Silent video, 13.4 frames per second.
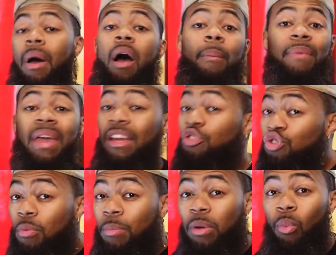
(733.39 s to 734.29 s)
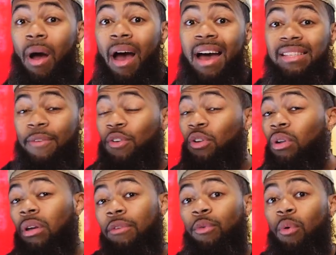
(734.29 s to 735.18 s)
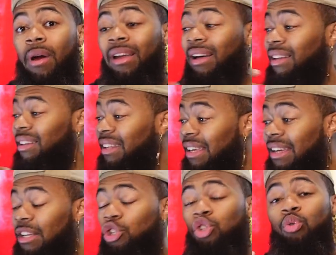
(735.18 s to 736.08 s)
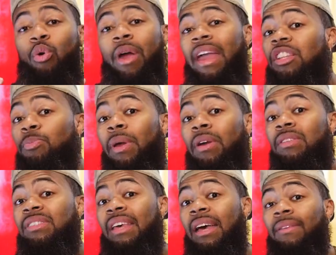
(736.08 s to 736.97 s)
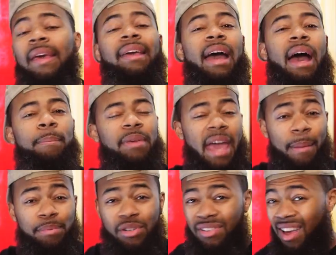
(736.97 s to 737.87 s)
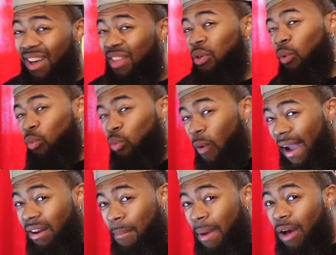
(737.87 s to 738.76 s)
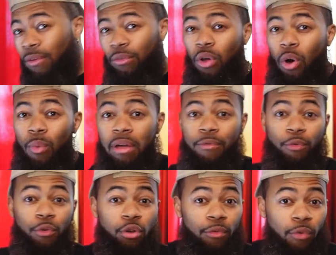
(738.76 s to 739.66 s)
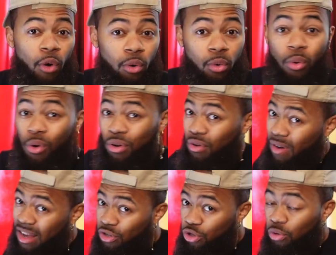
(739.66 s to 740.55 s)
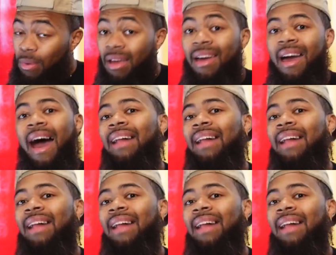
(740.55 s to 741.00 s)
Uh, instrument wise, if you're looking for a clean, transparent sound that cap captures the right amount of low end for your vocal or your instrument,